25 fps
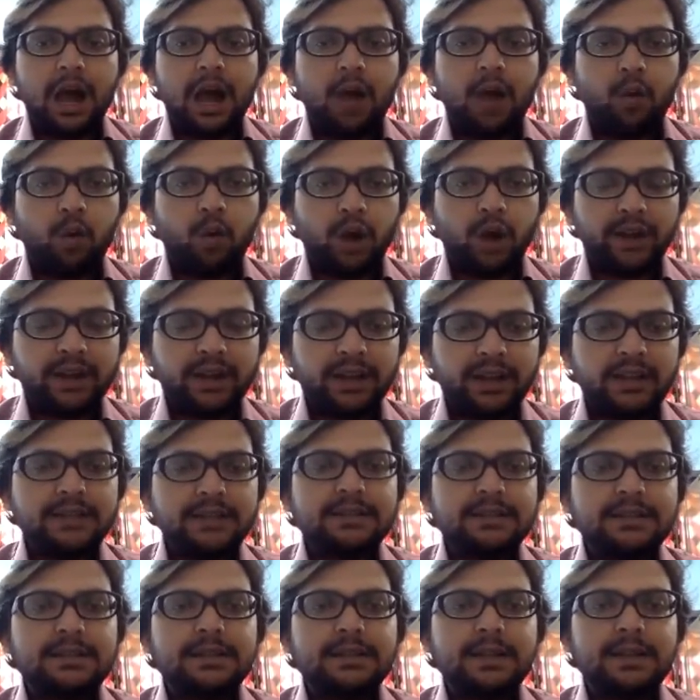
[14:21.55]
what
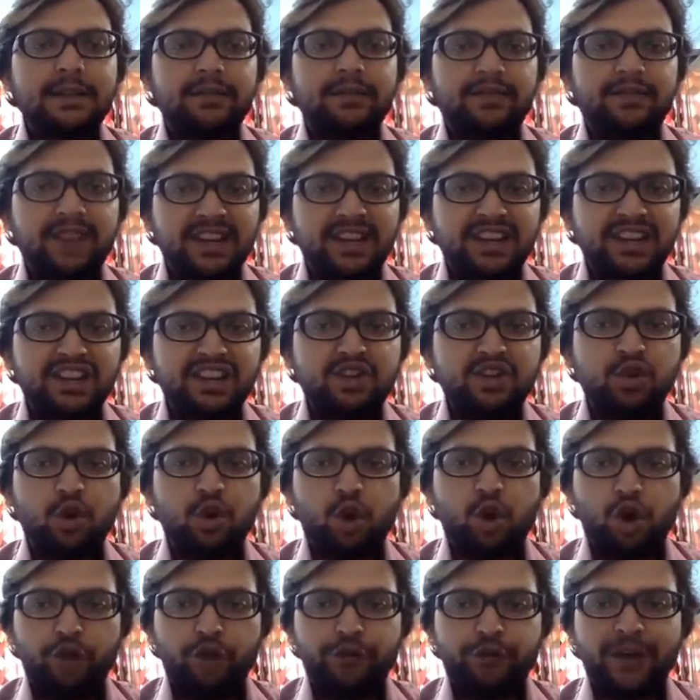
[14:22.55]
is the value
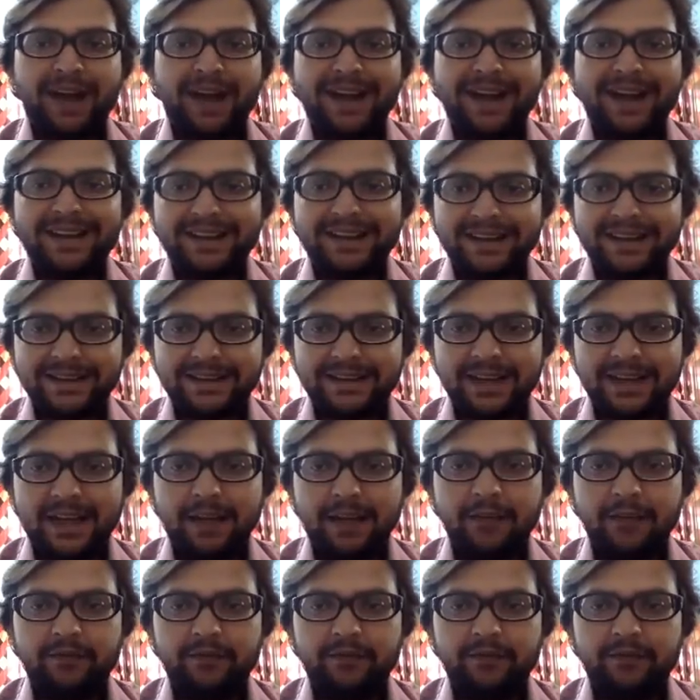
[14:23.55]
of our data,